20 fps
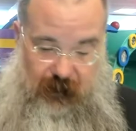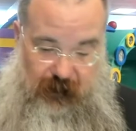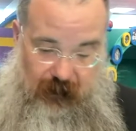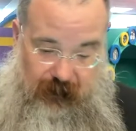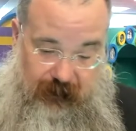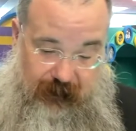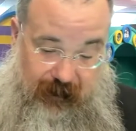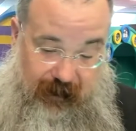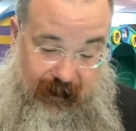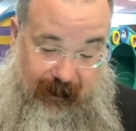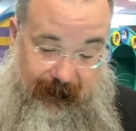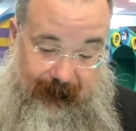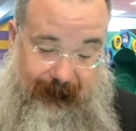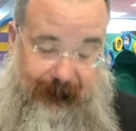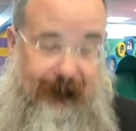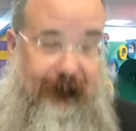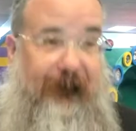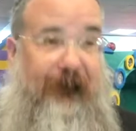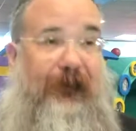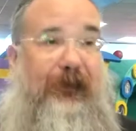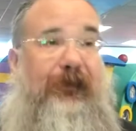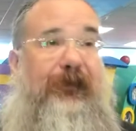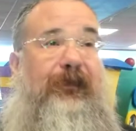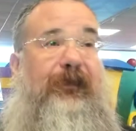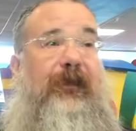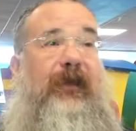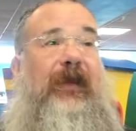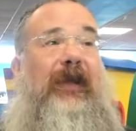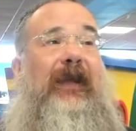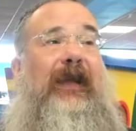Okay?
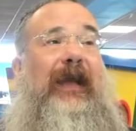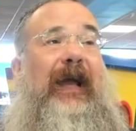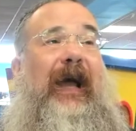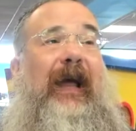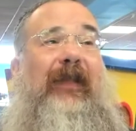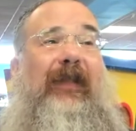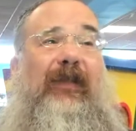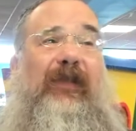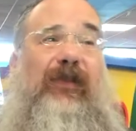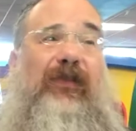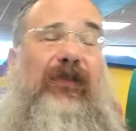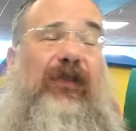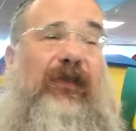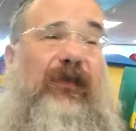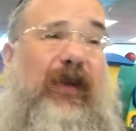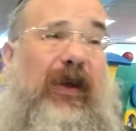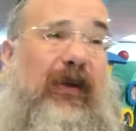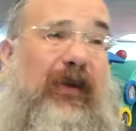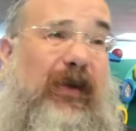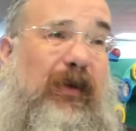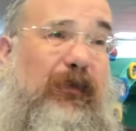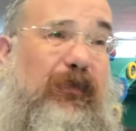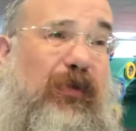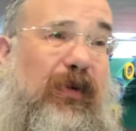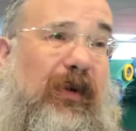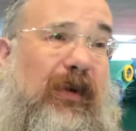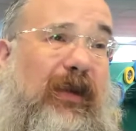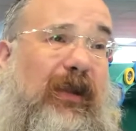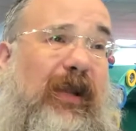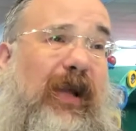I think this is very
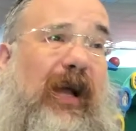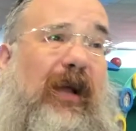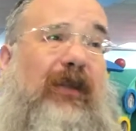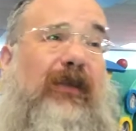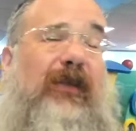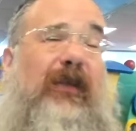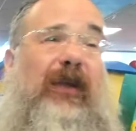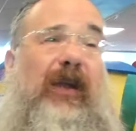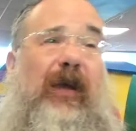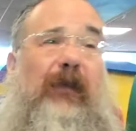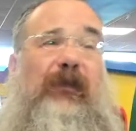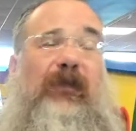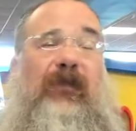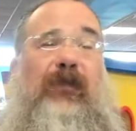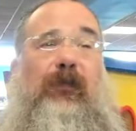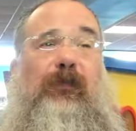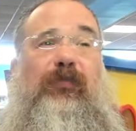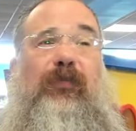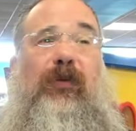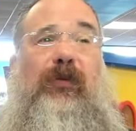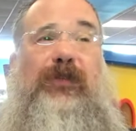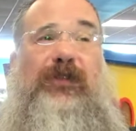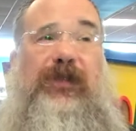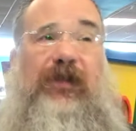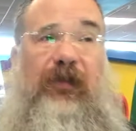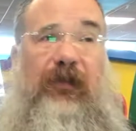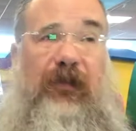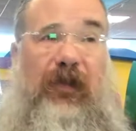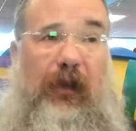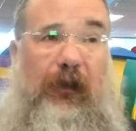important, Al Alter Rebbe's approach
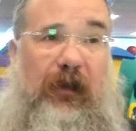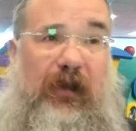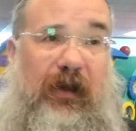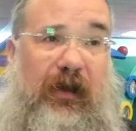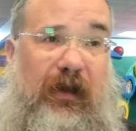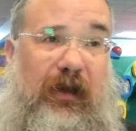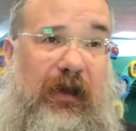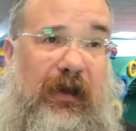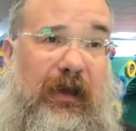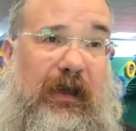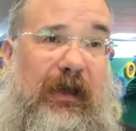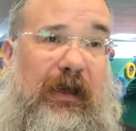to Simcha.